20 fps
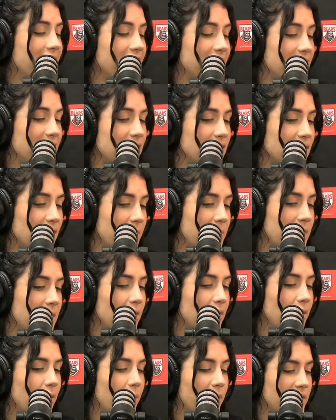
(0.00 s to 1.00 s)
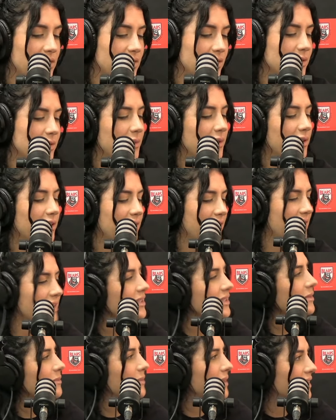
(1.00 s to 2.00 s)
There's so many good questions. We've got a nice
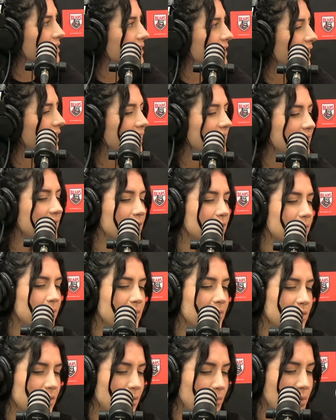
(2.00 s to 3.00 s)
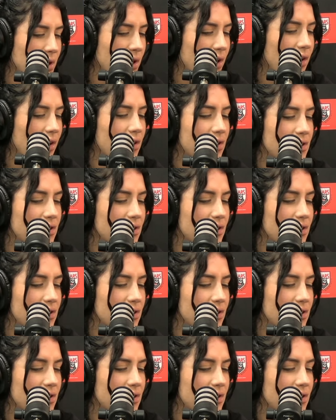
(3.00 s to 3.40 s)
mix here. There's some super coach.